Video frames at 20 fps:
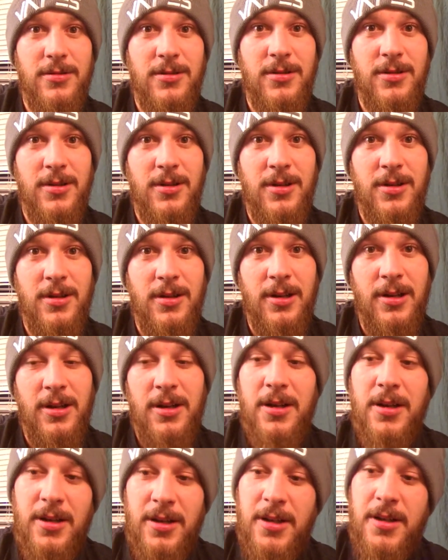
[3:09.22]

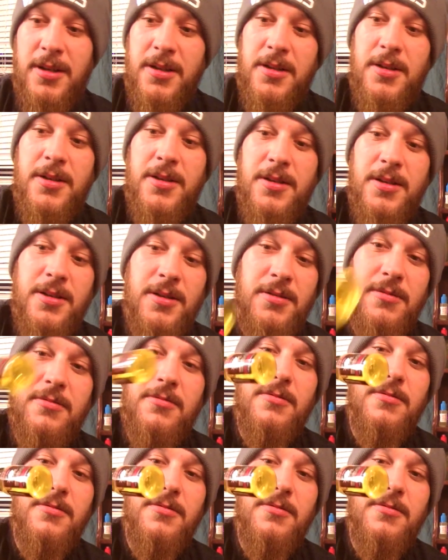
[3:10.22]
[no speech]